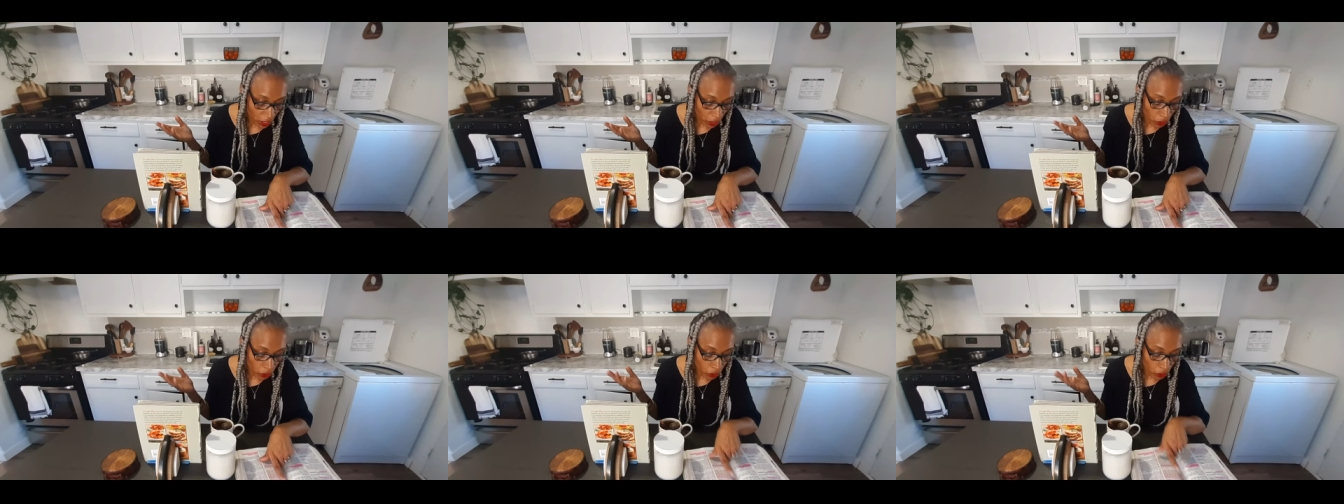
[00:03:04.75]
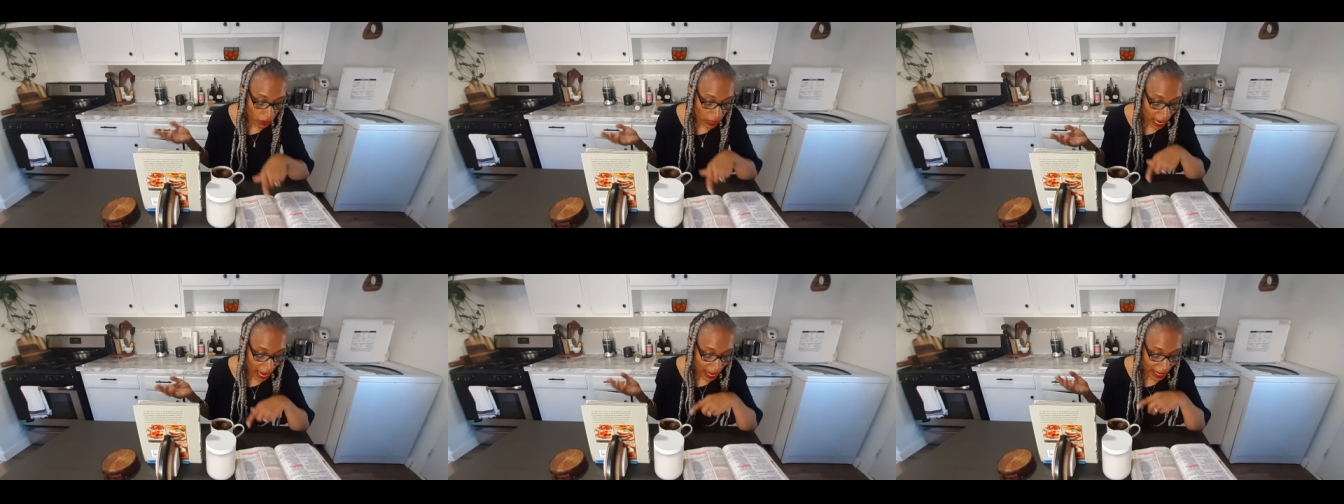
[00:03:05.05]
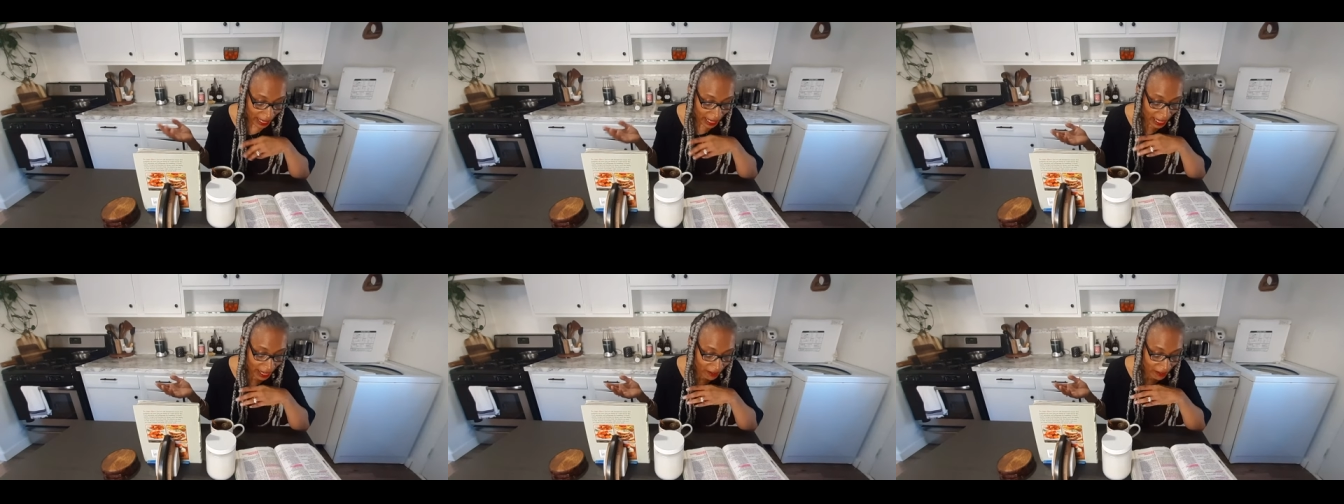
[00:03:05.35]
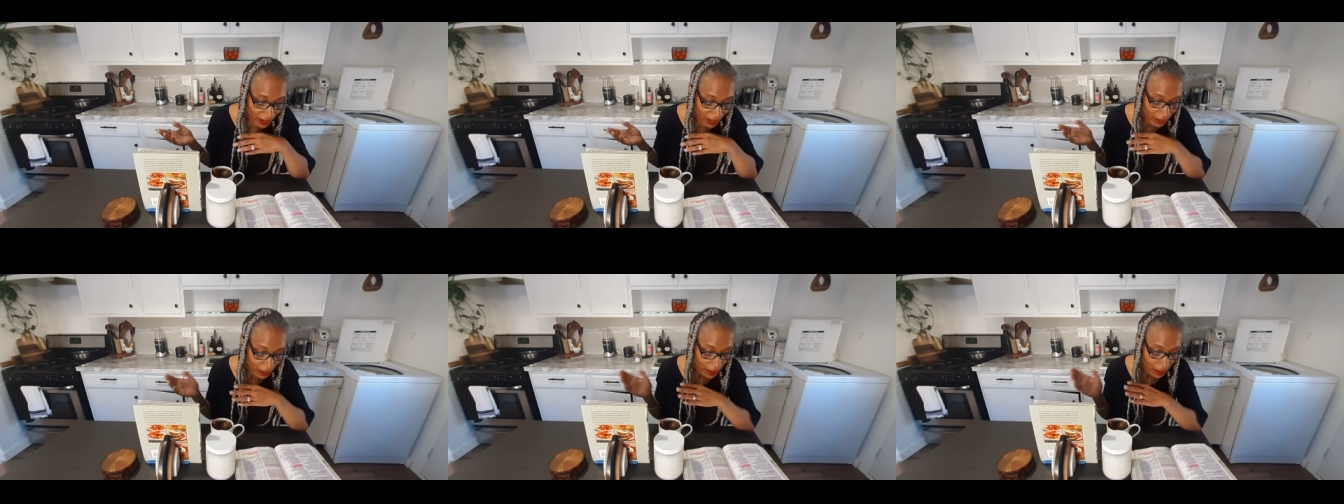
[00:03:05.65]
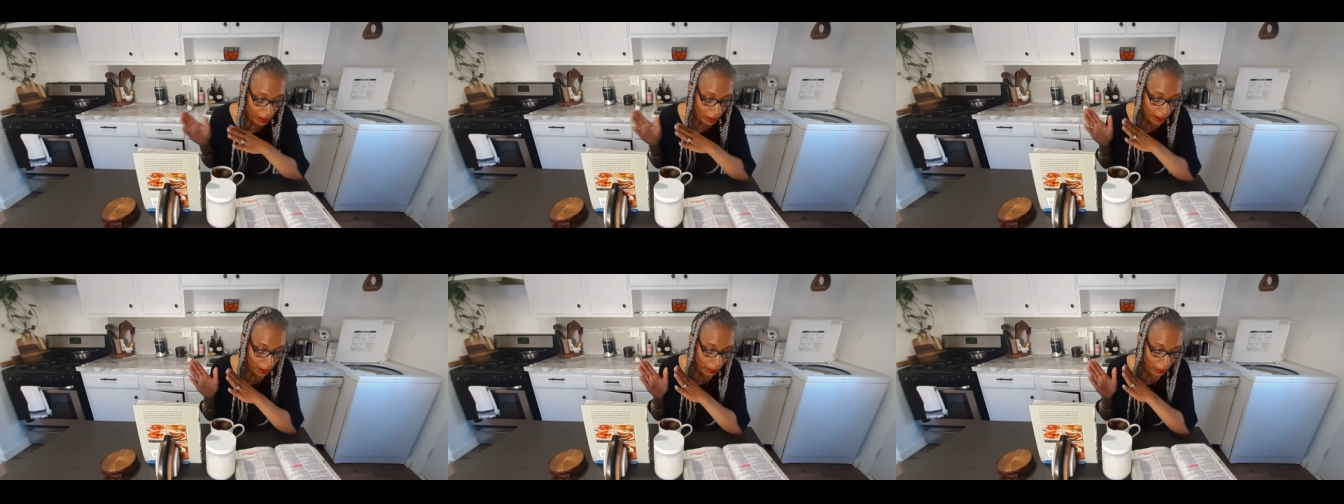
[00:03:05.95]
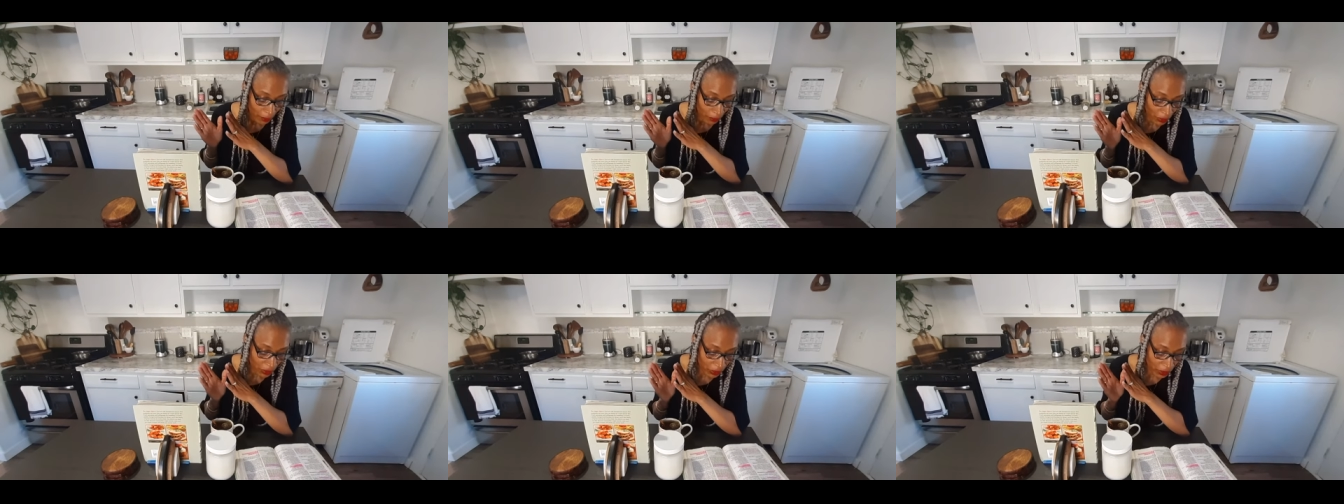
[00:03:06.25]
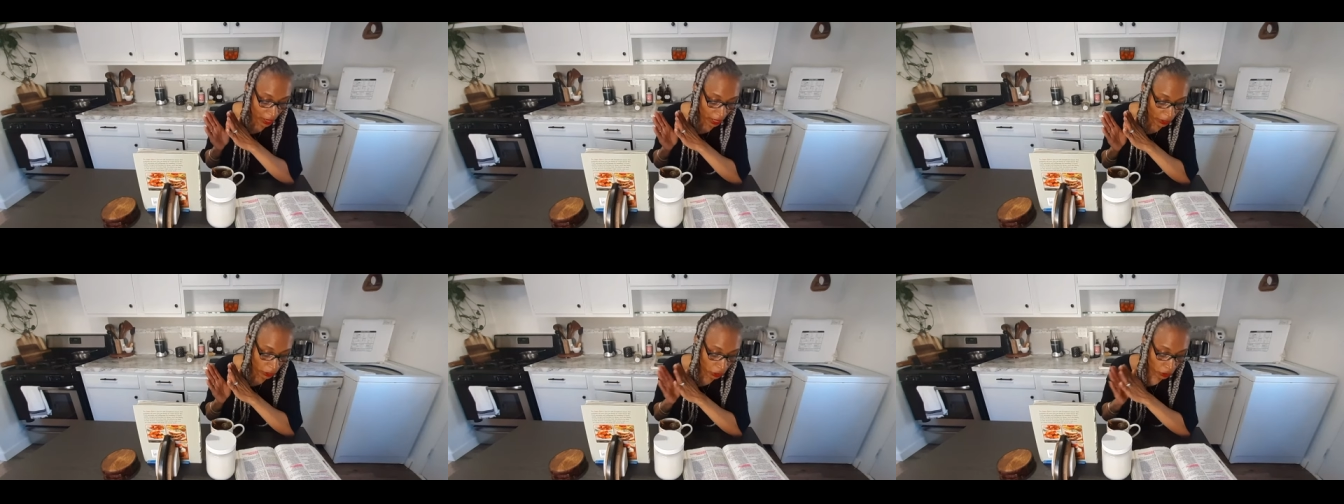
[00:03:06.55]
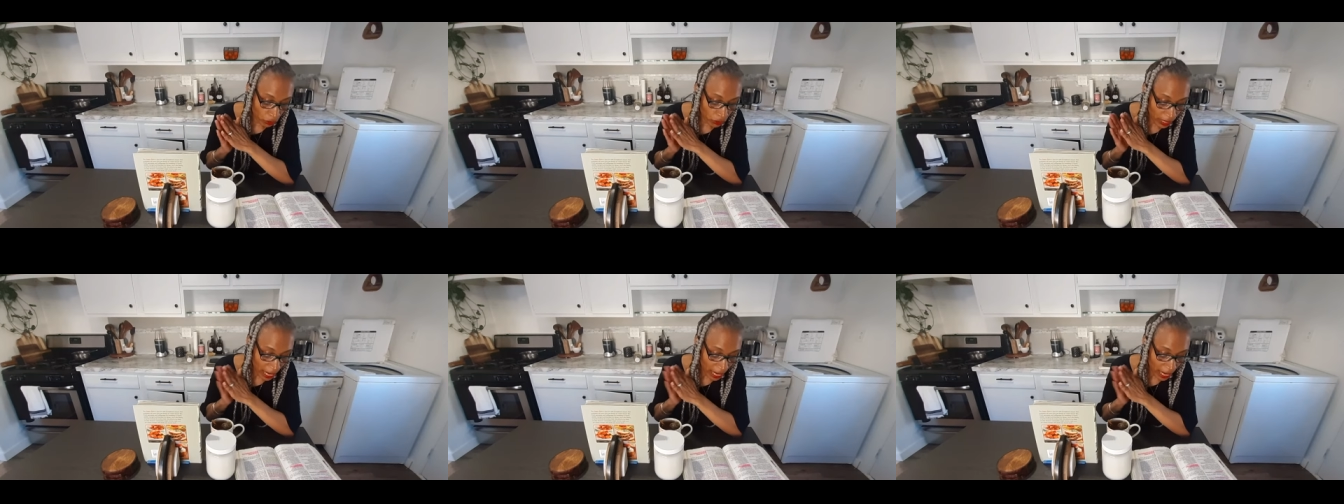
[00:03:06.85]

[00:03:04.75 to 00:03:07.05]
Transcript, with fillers: Do not even, do